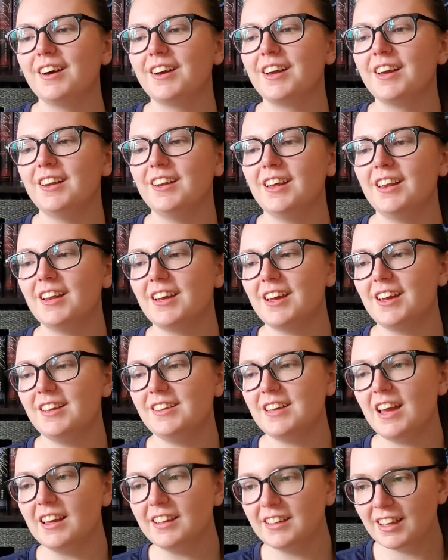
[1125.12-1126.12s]
a
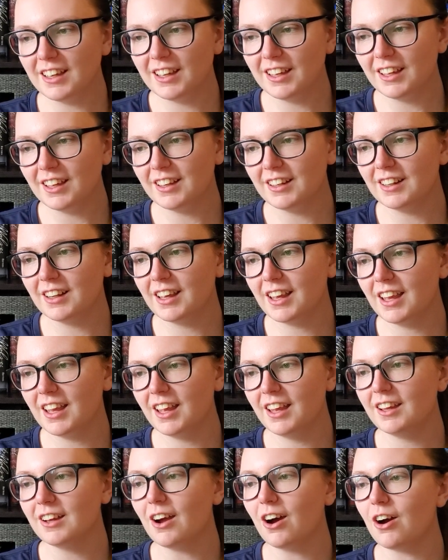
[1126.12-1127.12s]
Connecticut Yankee in
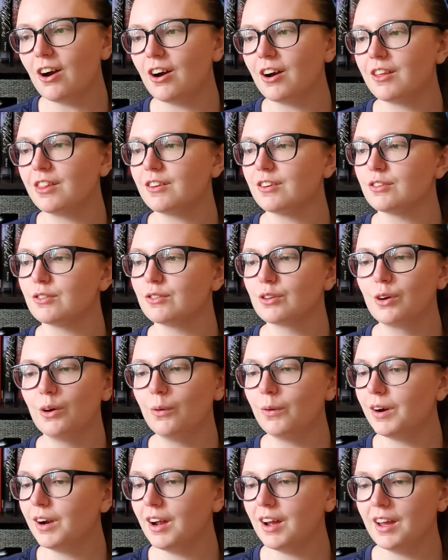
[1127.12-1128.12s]
King Arthur's
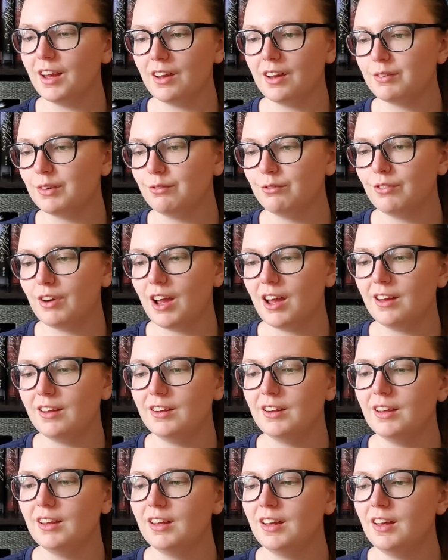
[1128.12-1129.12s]
Court I haven't
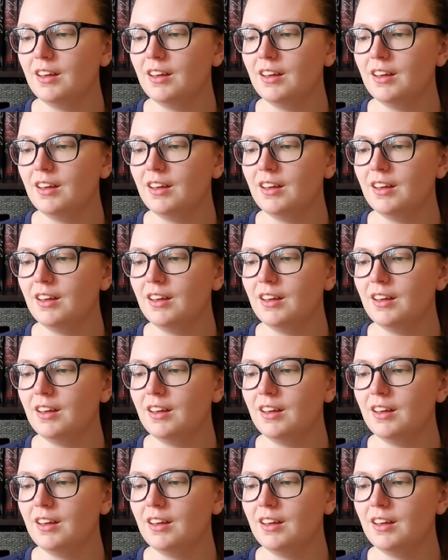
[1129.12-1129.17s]
read.